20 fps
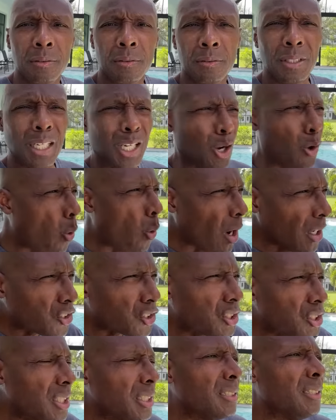The
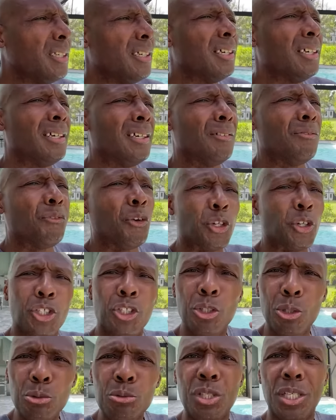question for
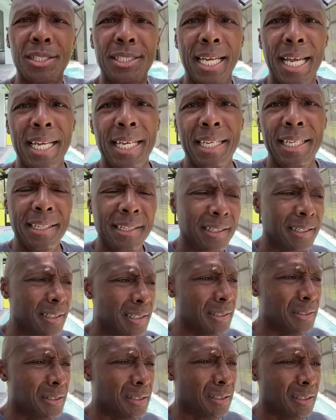you today
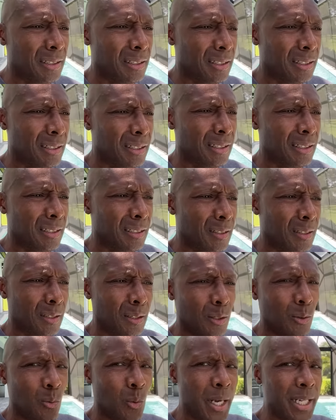is
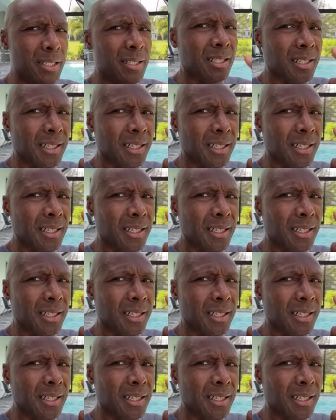which